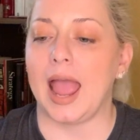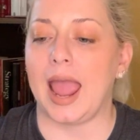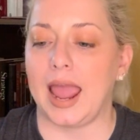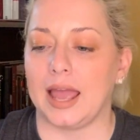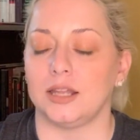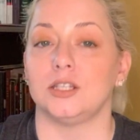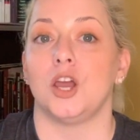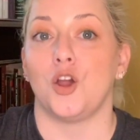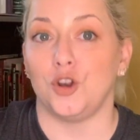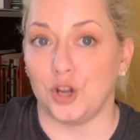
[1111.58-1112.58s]
and
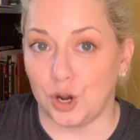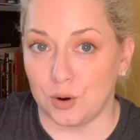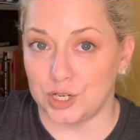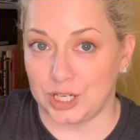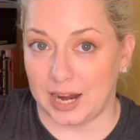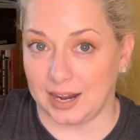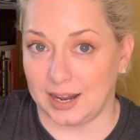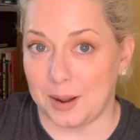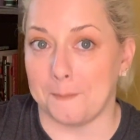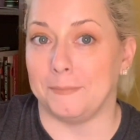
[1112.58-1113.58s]
negotiate
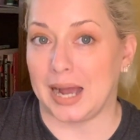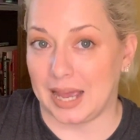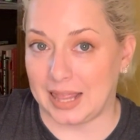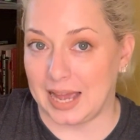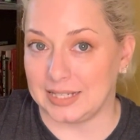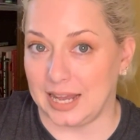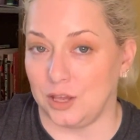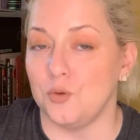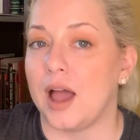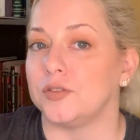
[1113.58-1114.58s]
it by that day.
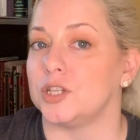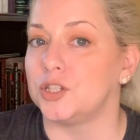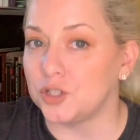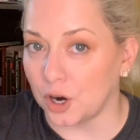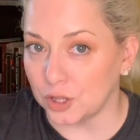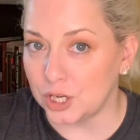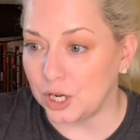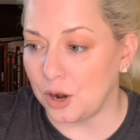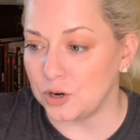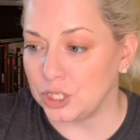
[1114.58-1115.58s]
You have to start the
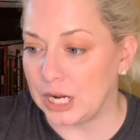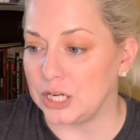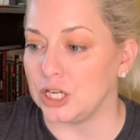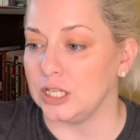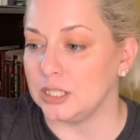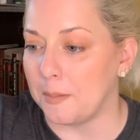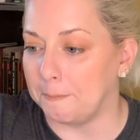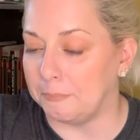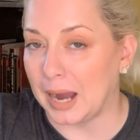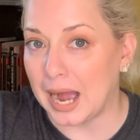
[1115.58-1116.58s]
negotiations
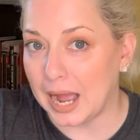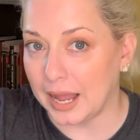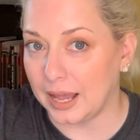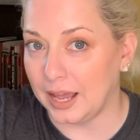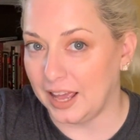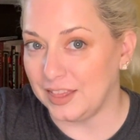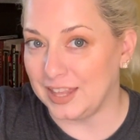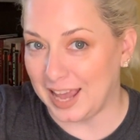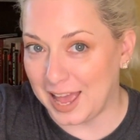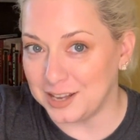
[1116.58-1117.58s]
by
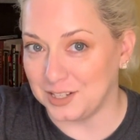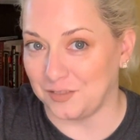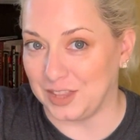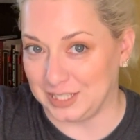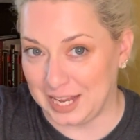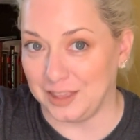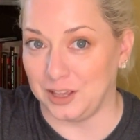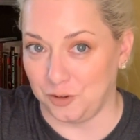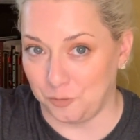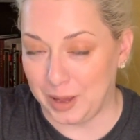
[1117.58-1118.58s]
the end of the day that
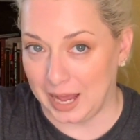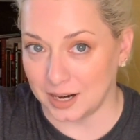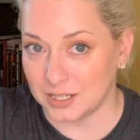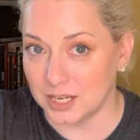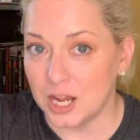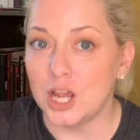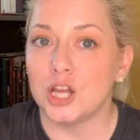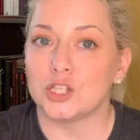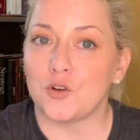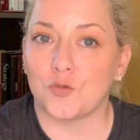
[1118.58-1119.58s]
you've picked.
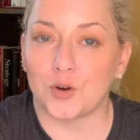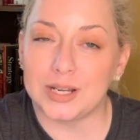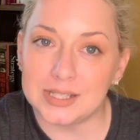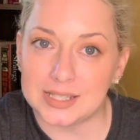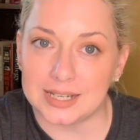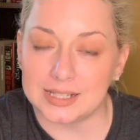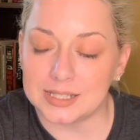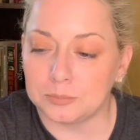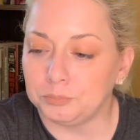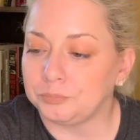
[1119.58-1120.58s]
So for instance,